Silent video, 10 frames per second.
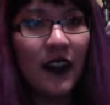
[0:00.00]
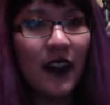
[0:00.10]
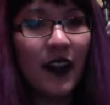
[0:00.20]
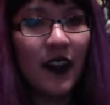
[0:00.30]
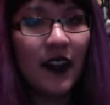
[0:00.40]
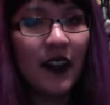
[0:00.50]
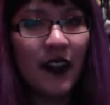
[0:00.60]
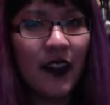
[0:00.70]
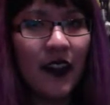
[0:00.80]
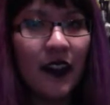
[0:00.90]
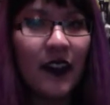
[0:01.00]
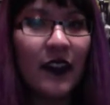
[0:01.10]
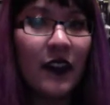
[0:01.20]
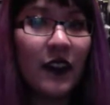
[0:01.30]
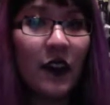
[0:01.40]
anything.
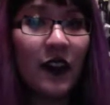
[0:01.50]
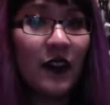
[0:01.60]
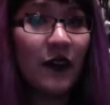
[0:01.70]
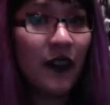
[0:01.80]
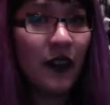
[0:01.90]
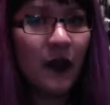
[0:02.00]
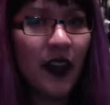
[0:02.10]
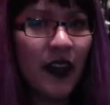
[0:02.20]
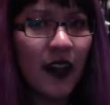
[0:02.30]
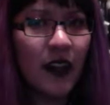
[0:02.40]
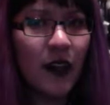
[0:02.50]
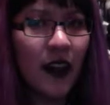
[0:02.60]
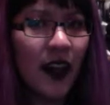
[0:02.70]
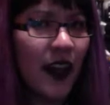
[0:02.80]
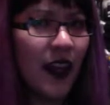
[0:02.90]
Is there any feedback you
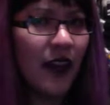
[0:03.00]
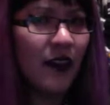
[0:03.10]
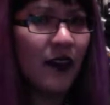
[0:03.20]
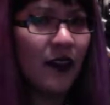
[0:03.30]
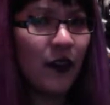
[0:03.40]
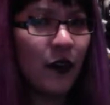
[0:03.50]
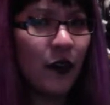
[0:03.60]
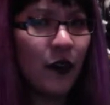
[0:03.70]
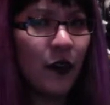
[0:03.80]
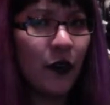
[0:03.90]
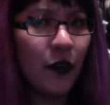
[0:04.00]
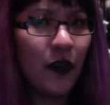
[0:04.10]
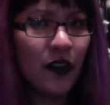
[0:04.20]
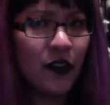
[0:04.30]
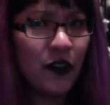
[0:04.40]
have over
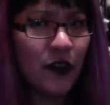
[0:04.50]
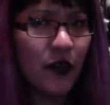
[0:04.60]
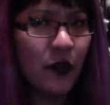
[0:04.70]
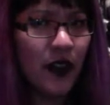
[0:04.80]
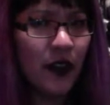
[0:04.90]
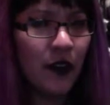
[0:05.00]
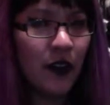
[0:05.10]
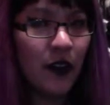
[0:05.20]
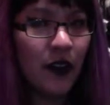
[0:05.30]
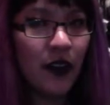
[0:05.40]
what I should do better?